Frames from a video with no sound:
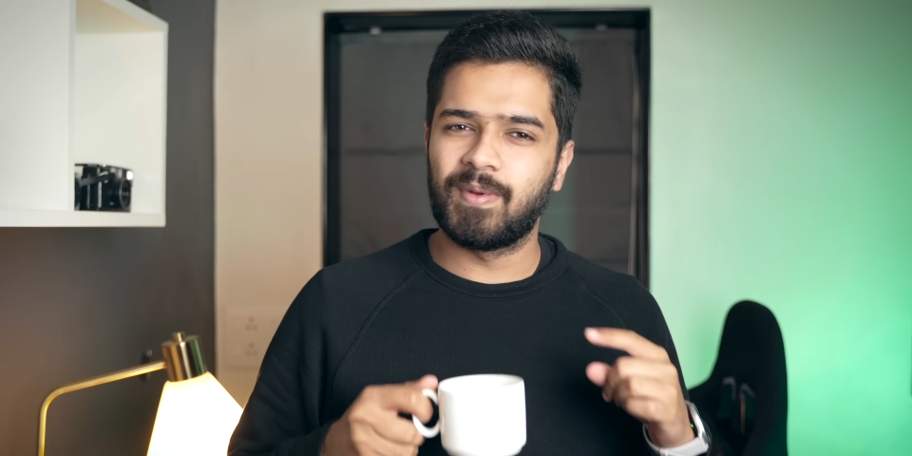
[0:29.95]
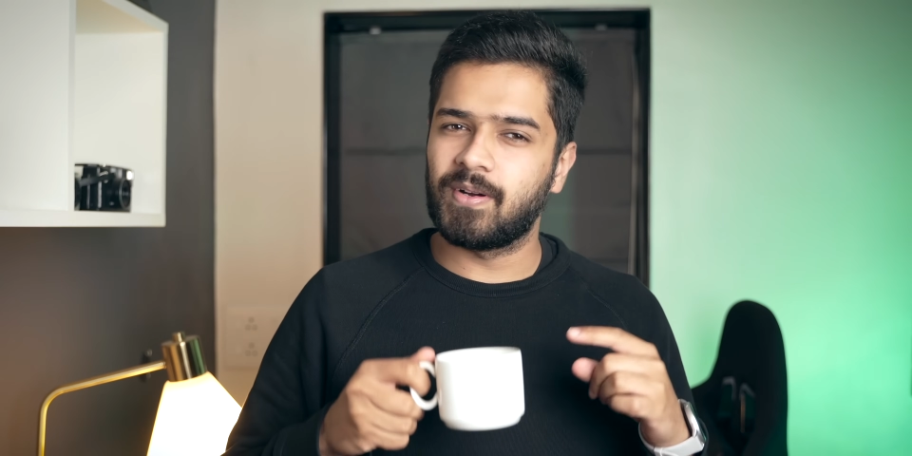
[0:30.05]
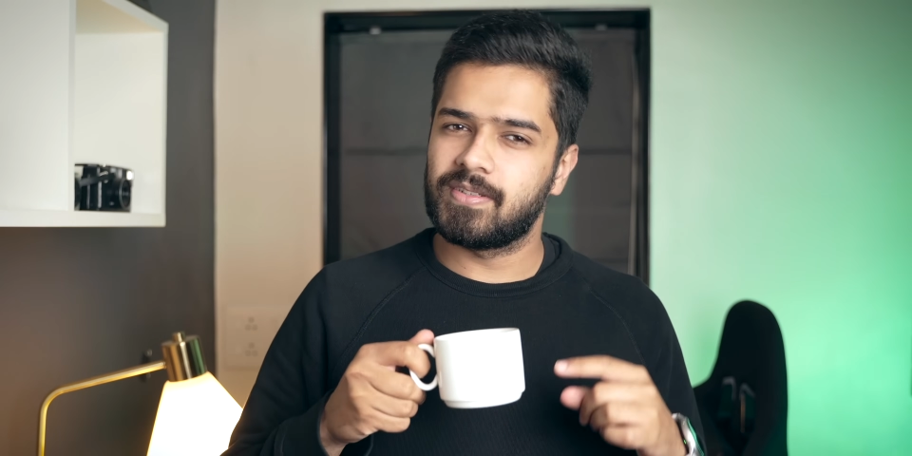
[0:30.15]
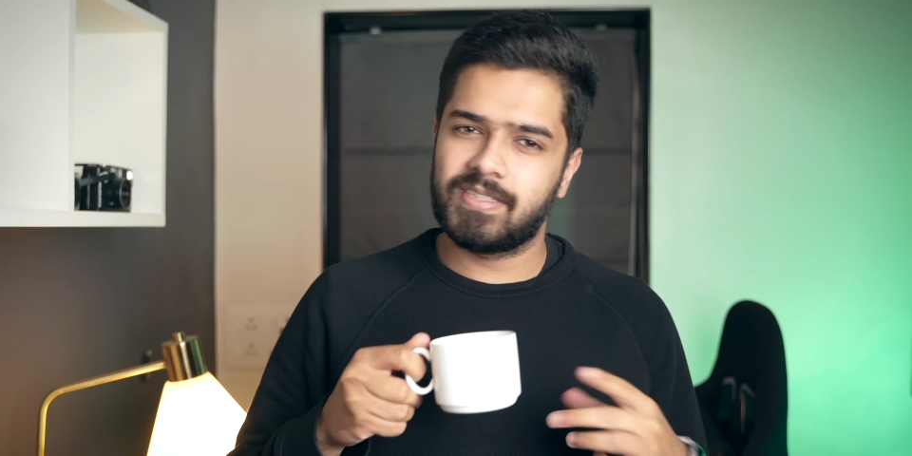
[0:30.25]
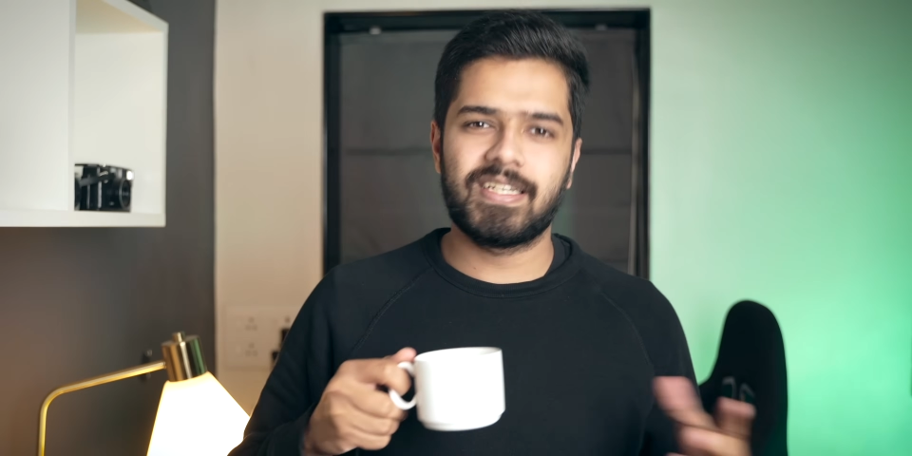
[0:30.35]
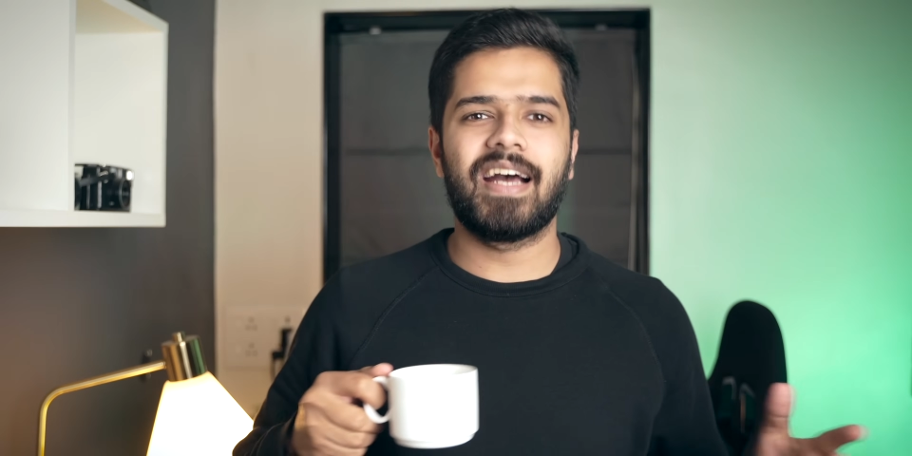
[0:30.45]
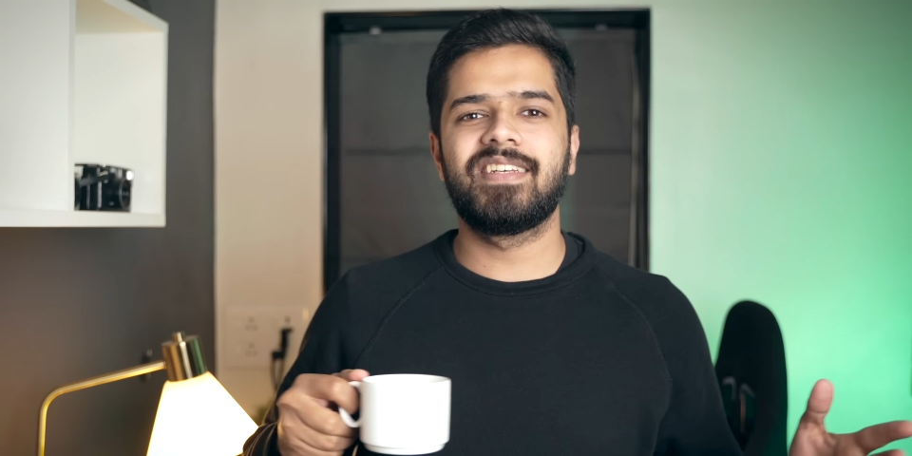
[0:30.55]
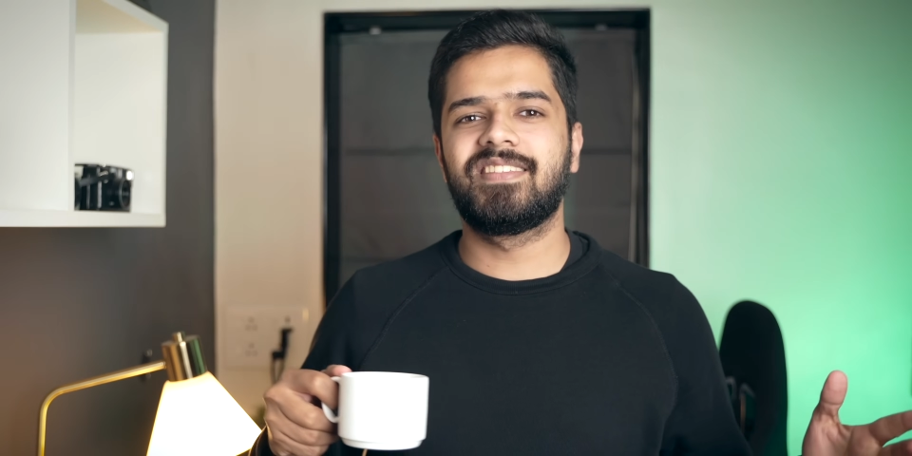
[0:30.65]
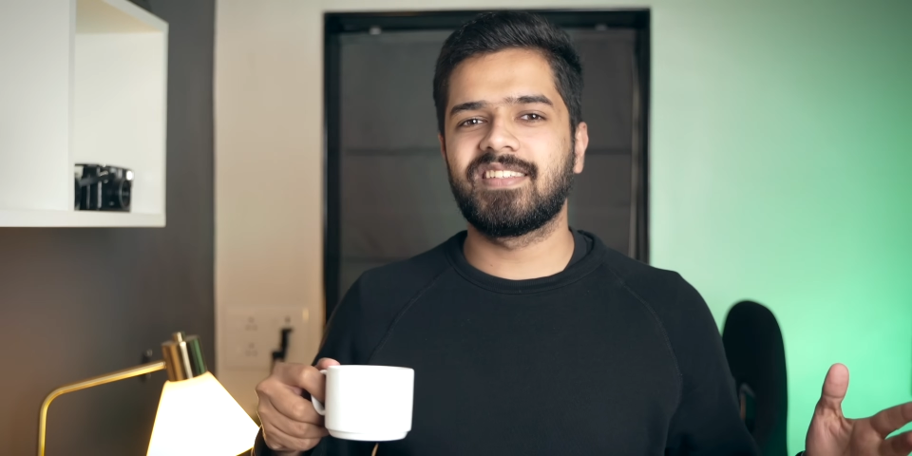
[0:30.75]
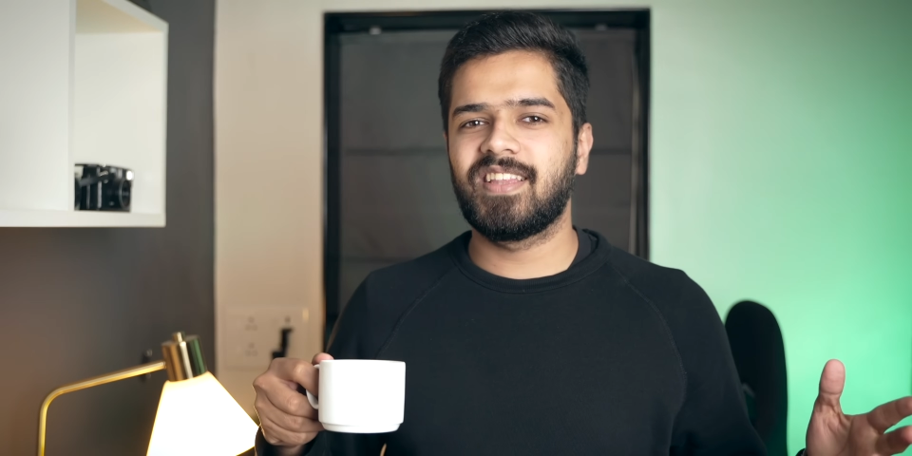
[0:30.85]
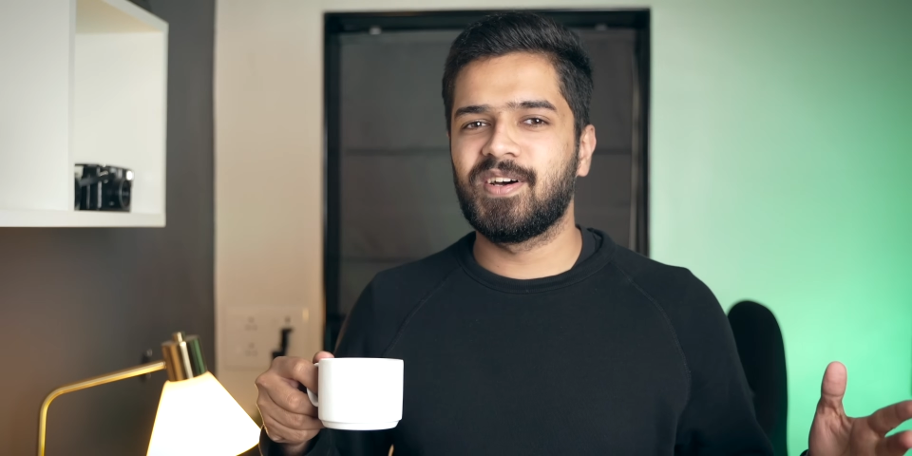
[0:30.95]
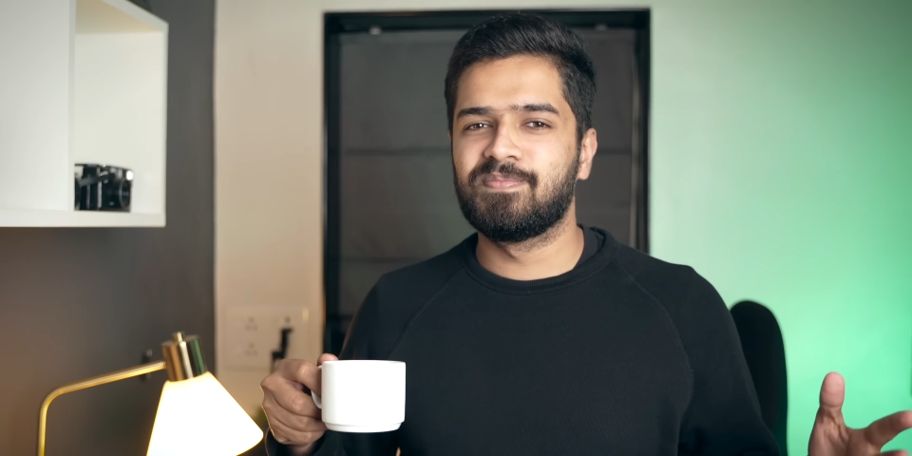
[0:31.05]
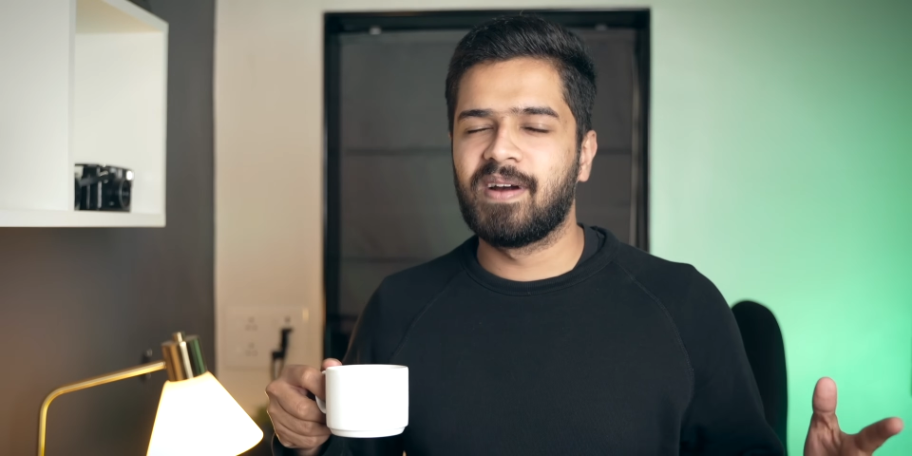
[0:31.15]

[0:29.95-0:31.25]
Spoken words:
because chai is just love,